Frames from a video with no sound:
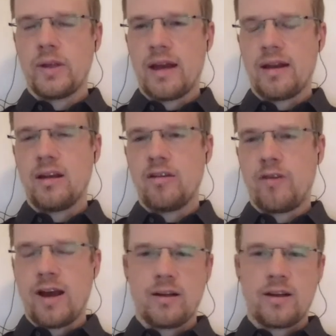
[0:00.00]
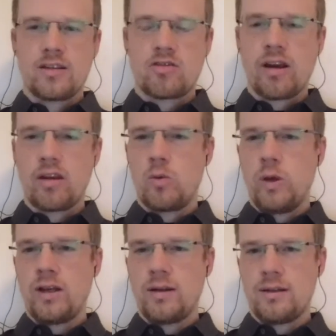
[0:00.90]
identifying their strengths and
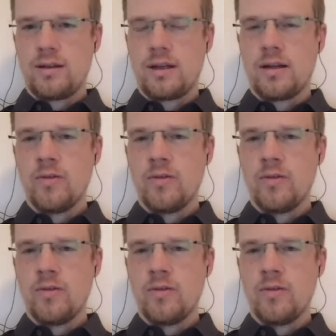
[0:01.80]
weaknesses, and